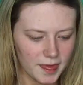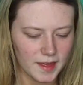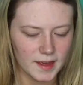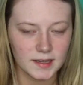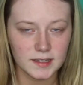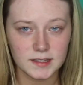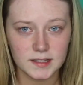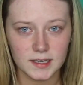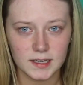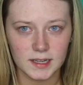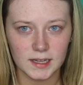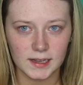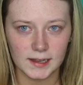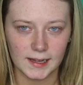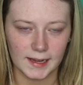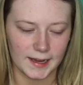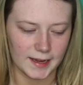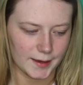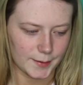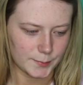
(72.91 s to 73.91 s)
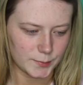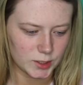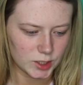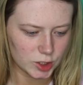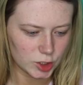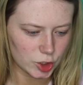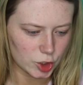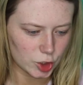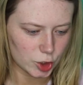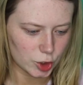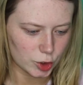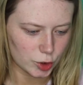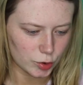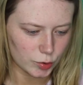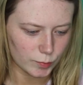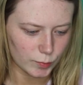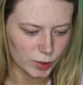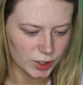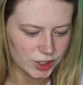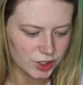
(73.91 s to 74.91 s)
This claims to
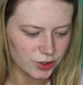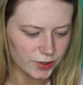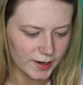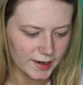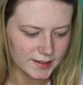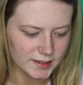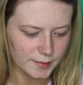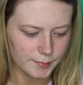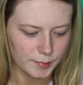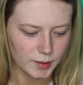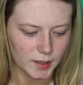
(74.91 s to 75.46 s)
moisturize and